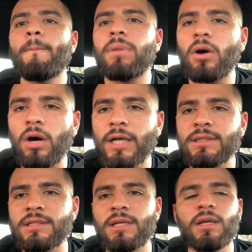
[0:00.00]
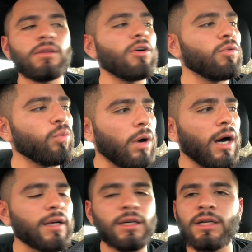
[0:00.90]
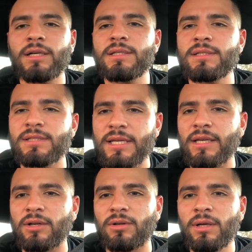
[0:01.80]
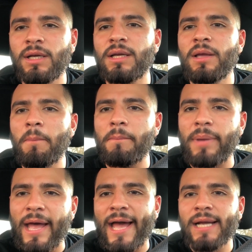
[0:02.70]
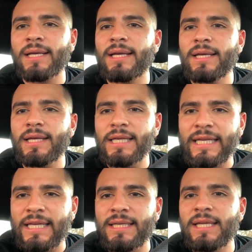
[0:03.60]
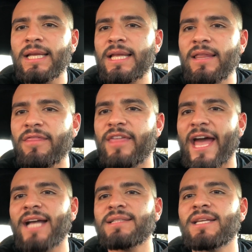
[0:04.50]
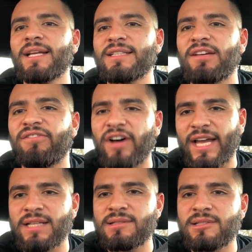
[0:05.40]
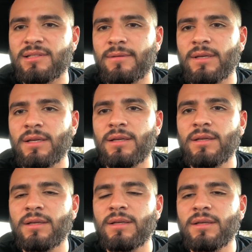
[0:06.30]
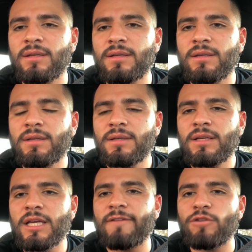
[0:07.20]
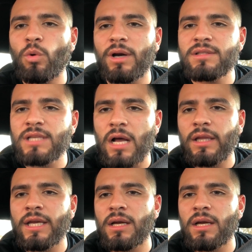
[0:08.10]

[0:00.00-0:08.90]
Put the water seal back in that device. If you are telling